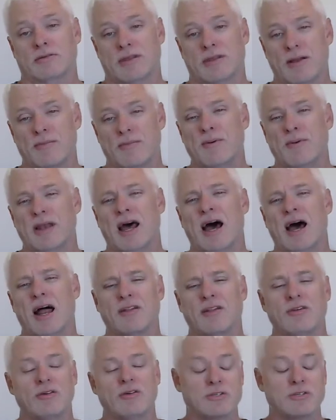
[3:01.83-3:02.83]
They're a bit
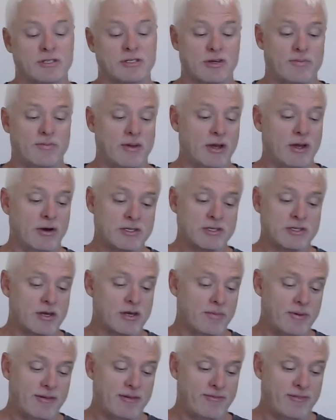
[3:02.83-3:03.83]
harder to use, to be honest.
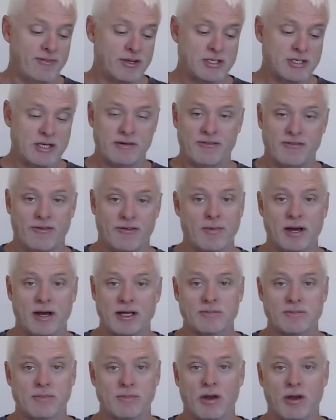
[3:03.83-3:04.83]
I've been fishing for
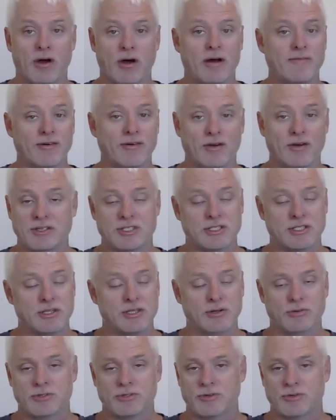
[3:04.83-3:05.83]
most of my life and I
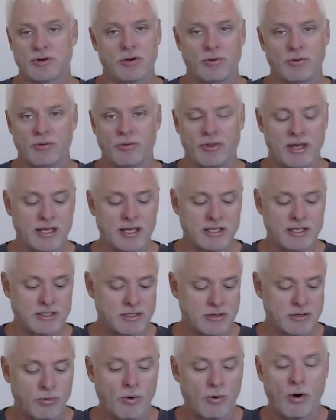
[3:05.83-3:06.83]
still struggle with these
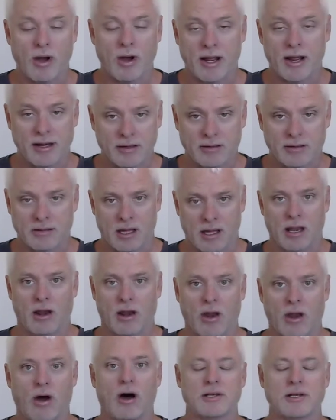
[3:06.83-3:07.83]
quite a
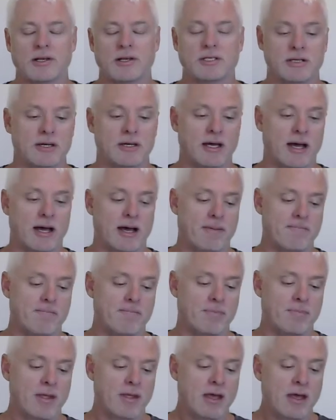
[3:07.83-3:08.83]
lot,
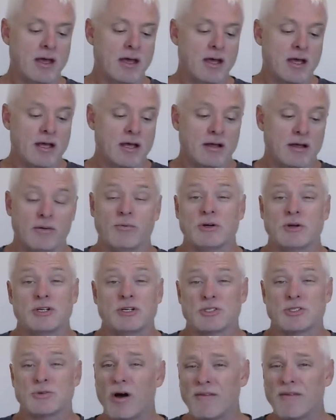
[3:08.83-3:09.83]

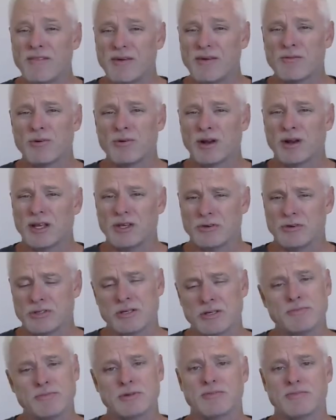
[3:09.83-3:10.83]
which is why I've never really
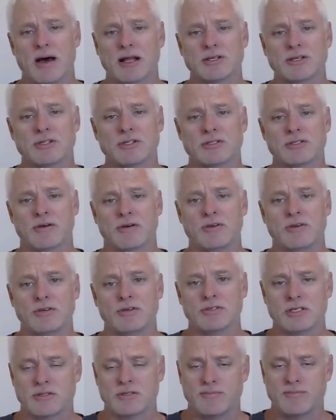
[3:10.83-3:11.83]
used them as much as I've
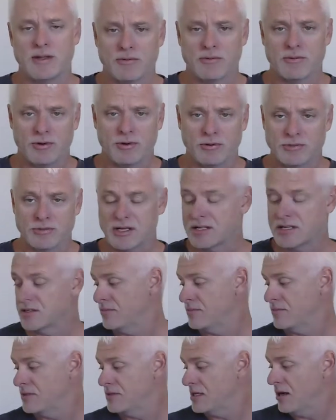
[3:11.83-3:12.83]
used the spinning reels. As
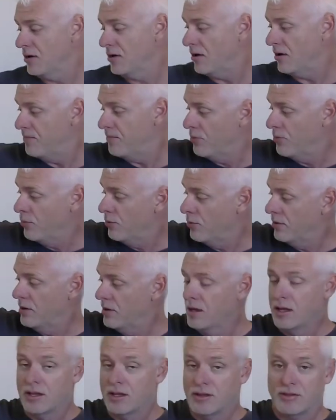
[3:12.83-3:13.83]
I've said, I bought
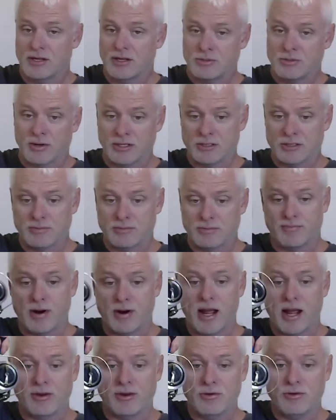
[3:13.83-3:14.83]
this one's
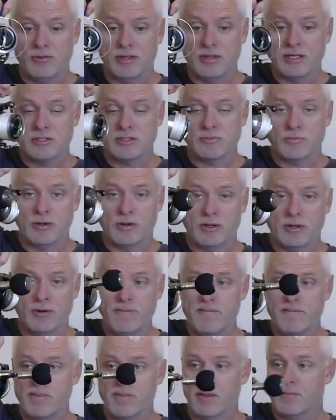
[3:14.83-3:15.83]
brand new, this
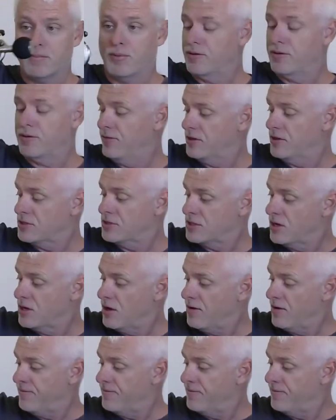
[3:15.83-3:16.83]
reel. Bought it for the
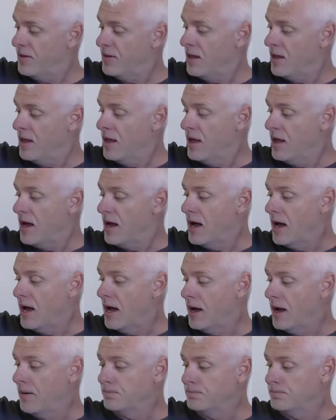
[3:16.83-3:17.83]
surf
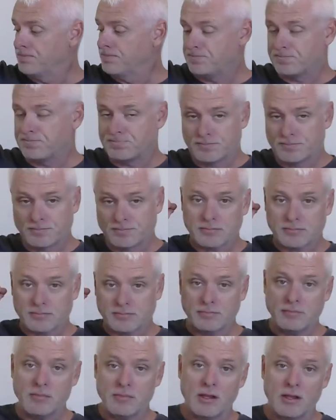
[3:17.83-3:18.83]

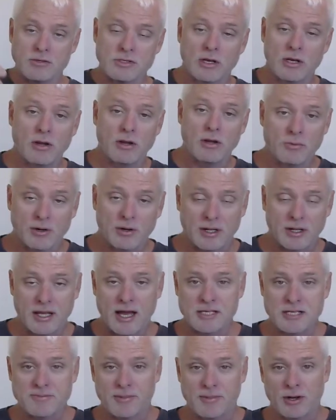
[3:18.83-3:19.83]
because I want to
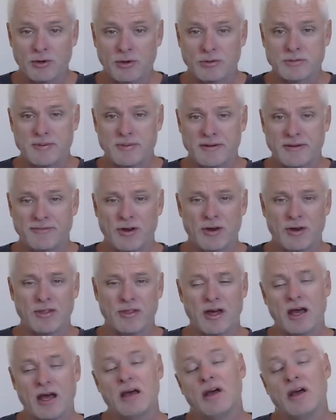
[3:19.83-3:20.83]
cast my lures a bit
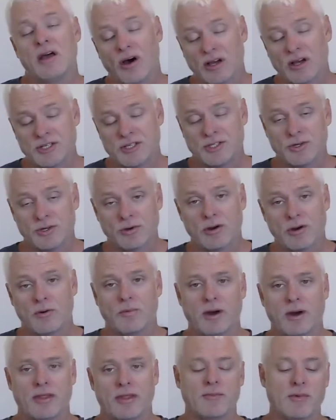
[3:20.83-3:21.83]
further. I still got
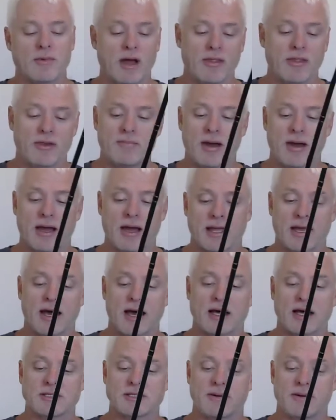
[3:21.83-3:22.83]
one of them rather than a
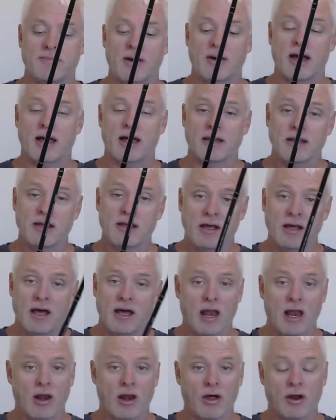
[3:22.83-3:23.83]
Baitcaster, but
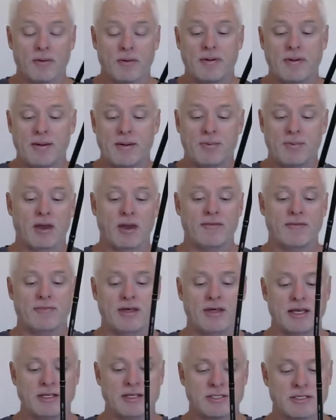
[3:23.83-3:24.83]
a lot of people love
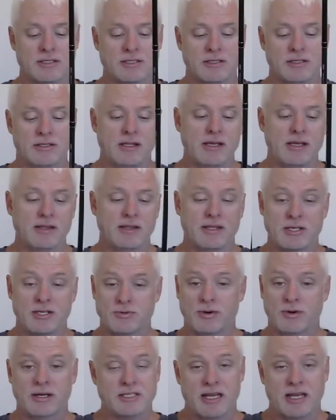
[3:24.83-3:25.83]
these.
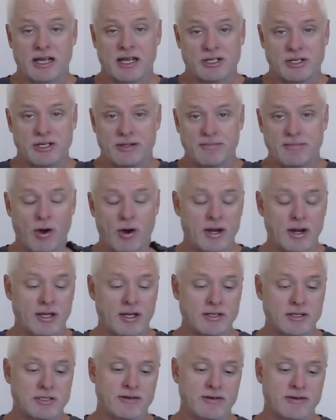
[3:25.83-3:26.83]
This one isn't actually mine.
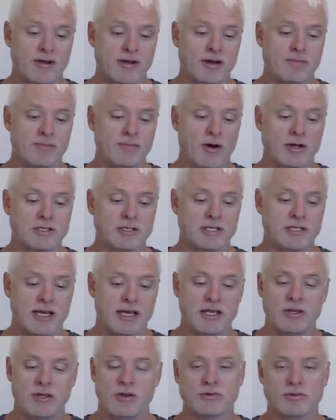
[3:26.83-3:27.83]
It's a friend of mine's and
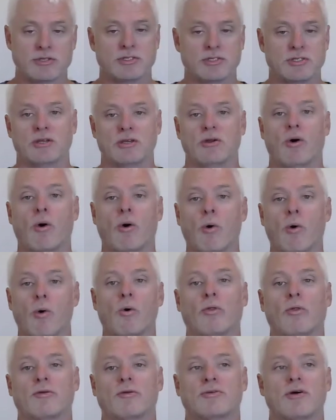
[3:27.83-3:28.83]
he uses it
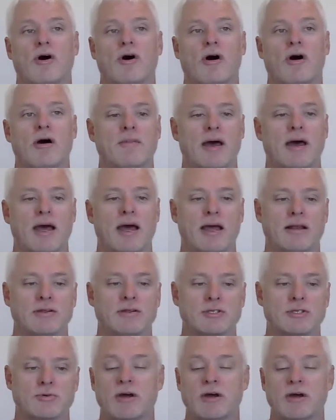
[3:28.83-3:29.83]
all the time
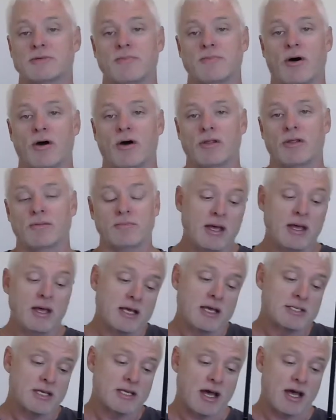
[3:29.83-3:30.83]
and swears by them.
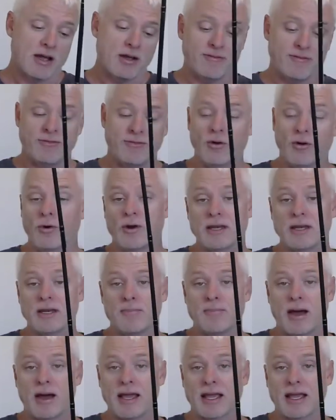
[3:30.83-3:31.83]
So if you're in
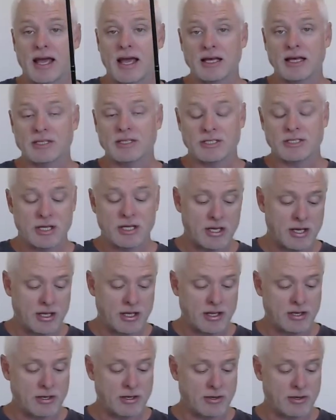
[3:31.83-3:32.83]
the
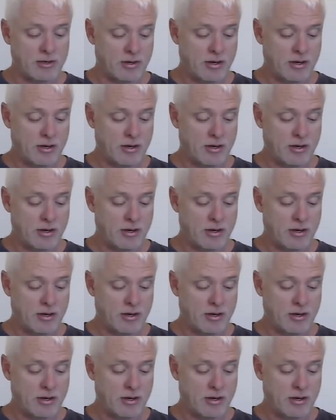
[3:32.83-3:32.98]
Baitcaster